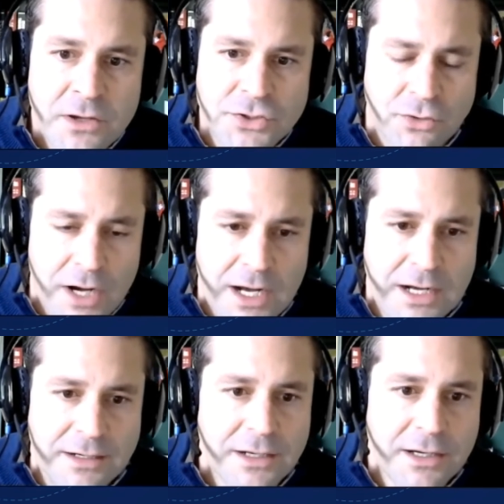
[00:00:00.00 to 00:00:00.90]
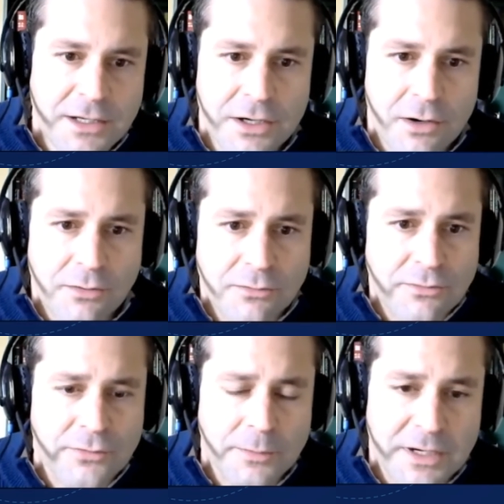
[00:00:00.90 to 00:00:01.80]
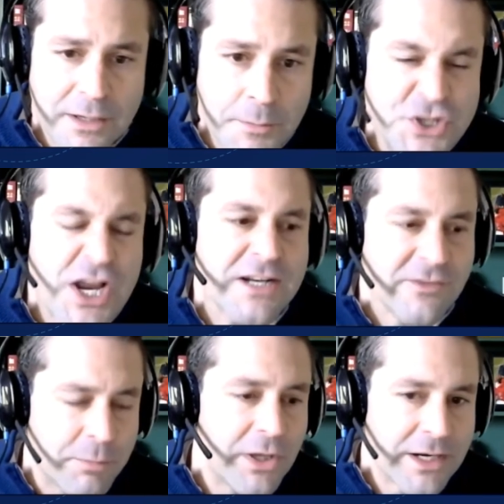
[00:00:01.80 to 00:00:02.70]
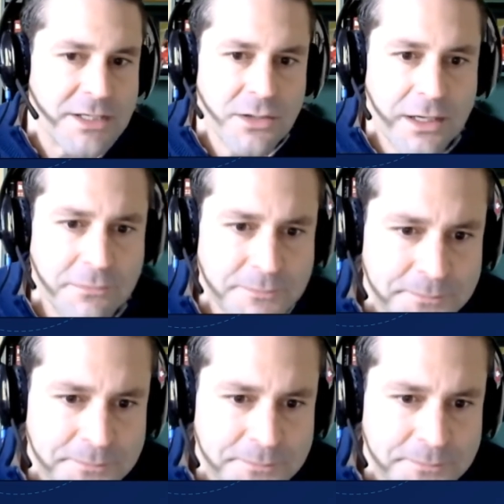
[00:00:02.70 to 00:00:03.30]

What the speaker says: trade, from an objective place, right?